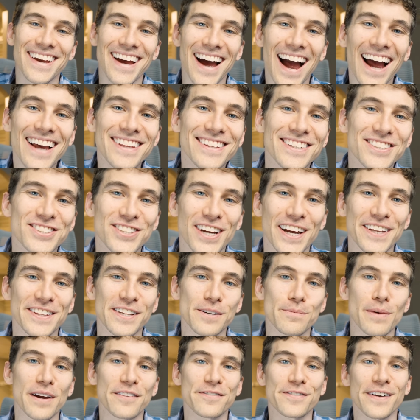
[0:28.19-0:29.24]
Eisenstein,
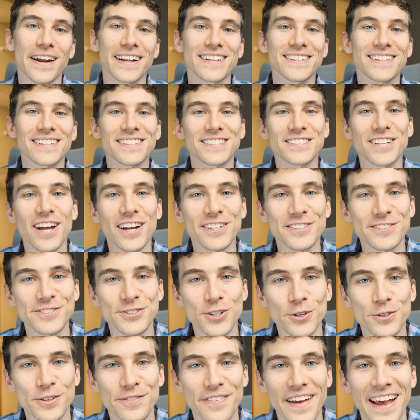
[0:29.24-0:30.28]
there, my friends. This is Dr.
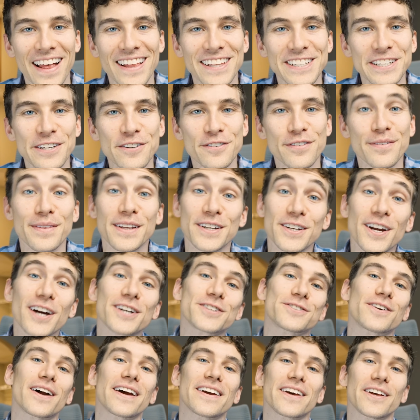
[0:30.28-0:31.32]
Joseph Allen here from the
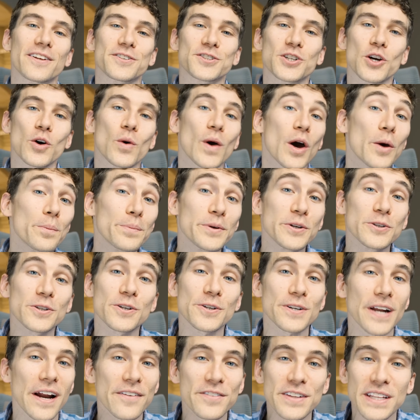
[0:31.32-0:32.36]
Dr. Eye Health Show, helping you
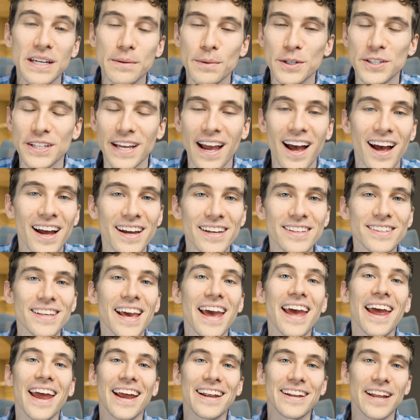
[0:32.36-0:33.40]
learn everything about the eyes
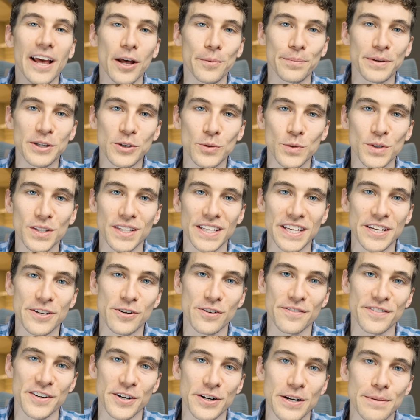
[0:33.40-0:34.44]
and helping you see
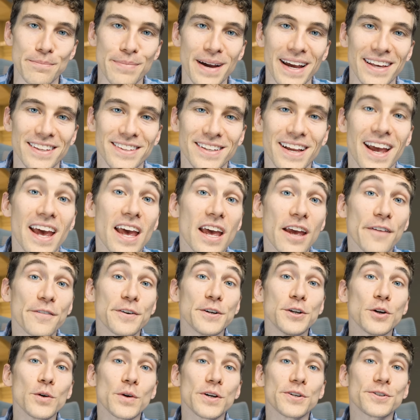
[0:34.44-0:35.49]
your very best. If
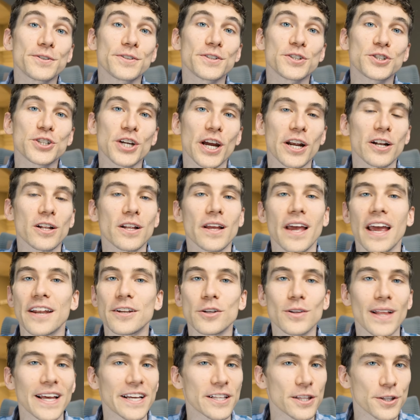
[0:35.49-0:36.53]
you're new here to the channel and
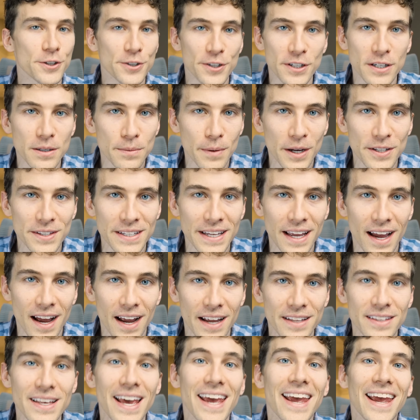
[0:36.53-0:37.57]
you like learning about the
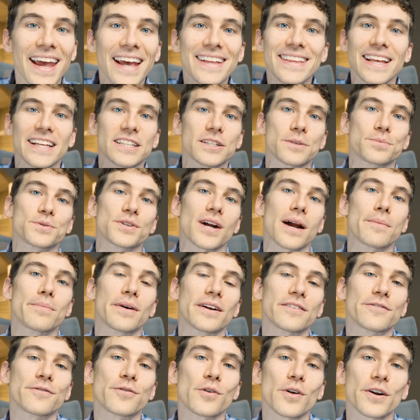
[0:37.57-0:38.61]
eyes, hit that subscribe
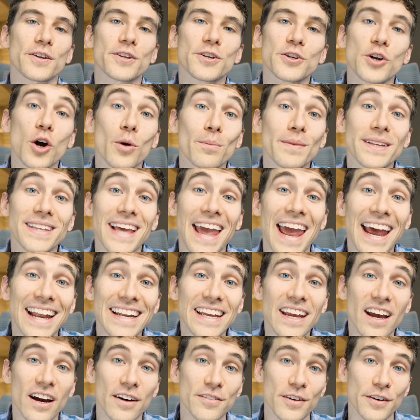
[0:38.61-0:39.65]
button for us so you don't miss
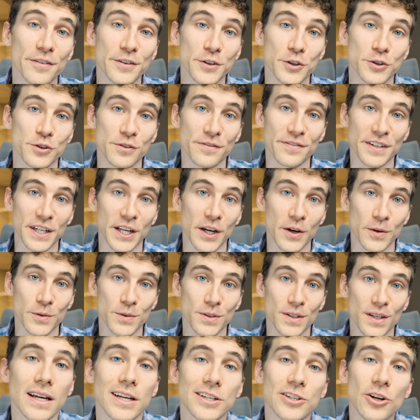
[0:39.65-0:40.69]
any of our future
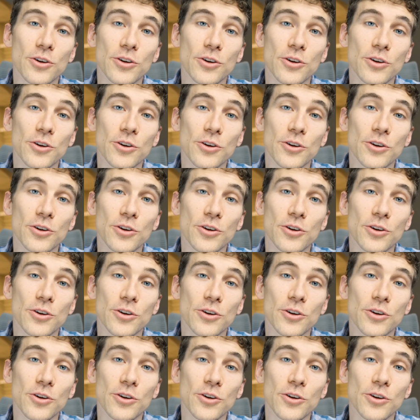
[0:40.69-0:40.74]
videos.